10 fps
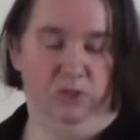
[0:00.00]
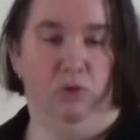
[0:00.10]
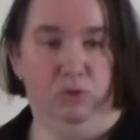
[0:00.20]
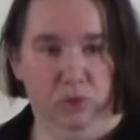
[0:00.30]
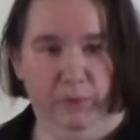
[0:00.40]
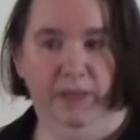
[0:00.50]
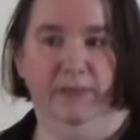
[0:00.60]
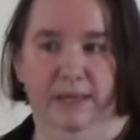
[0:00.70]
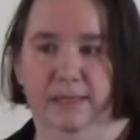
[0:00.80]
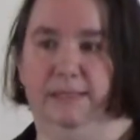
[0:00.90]
So doing
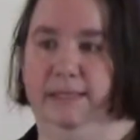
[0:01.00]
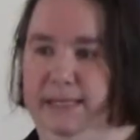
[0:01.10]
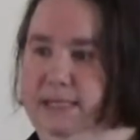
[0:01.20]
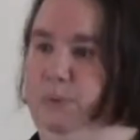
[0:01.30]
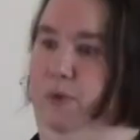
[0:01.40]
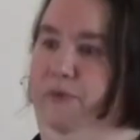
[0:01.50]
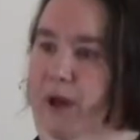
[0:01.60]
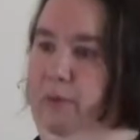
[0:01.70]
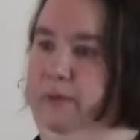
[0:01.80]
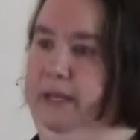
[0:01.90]
this is
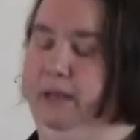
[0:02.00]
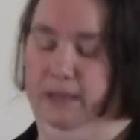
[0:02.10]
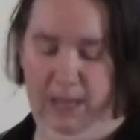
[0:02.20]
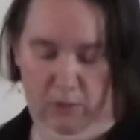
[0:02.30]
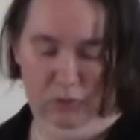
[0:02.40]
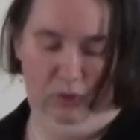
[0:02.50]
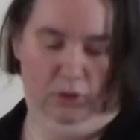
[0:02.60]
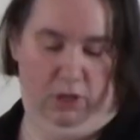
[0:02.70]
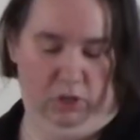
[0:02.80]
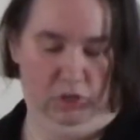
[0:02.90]
profoundly
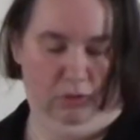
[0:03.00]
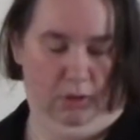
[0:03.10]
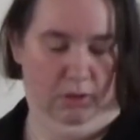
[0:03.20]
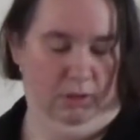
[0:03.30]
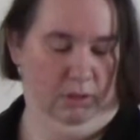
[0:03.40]
countercultural.